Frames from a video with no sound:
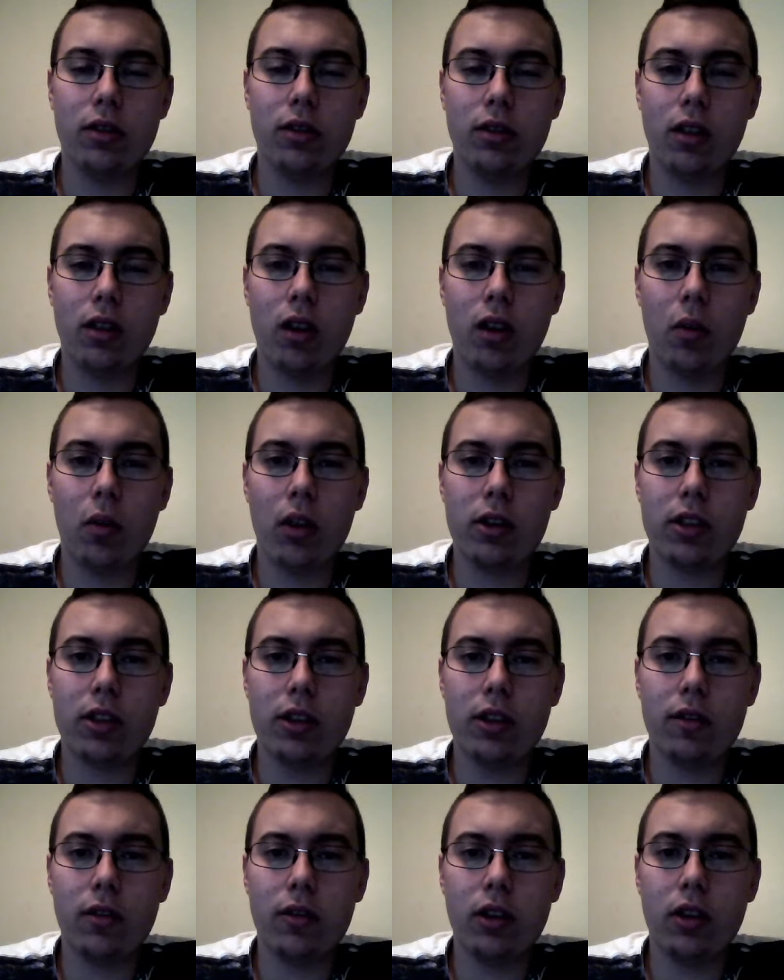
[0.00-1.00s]
you know, watching
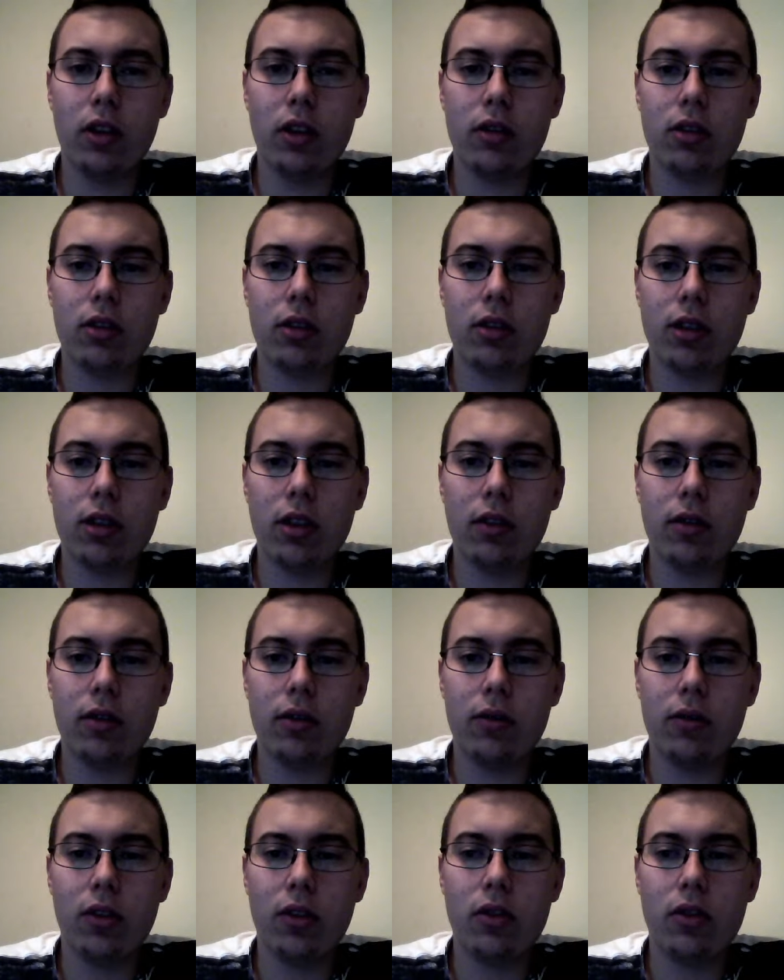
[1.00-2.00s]
these videos and stuff
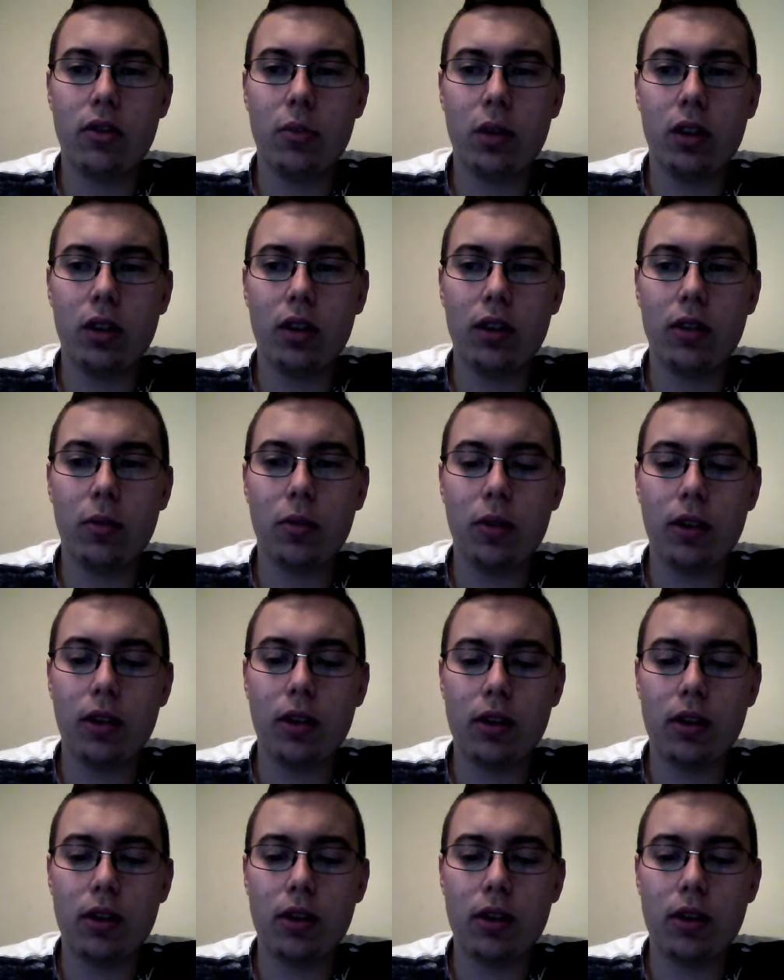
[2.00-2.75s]
confuses me a little bit.